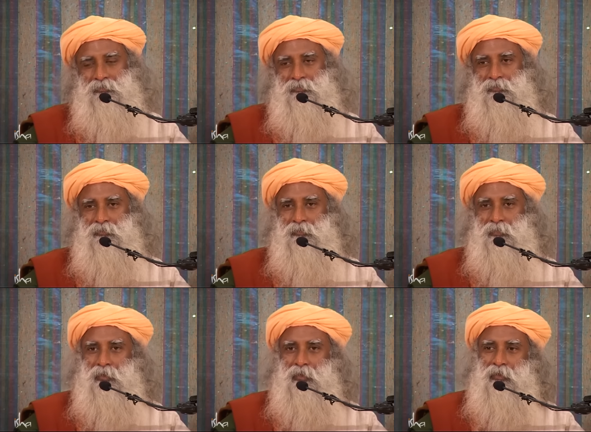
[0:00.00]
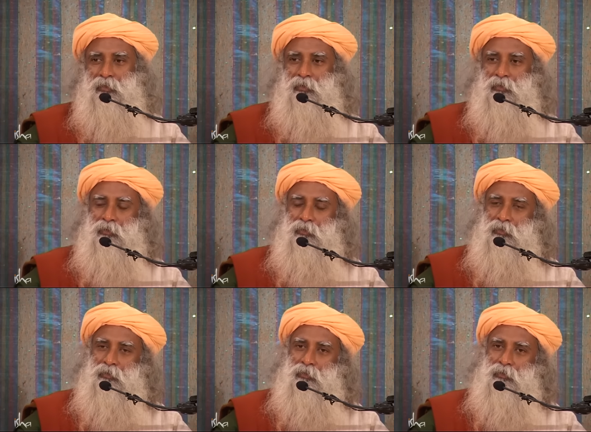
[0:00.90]

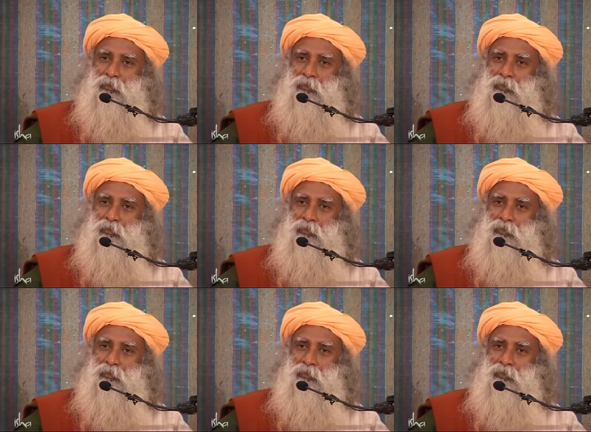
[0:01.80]
(silence)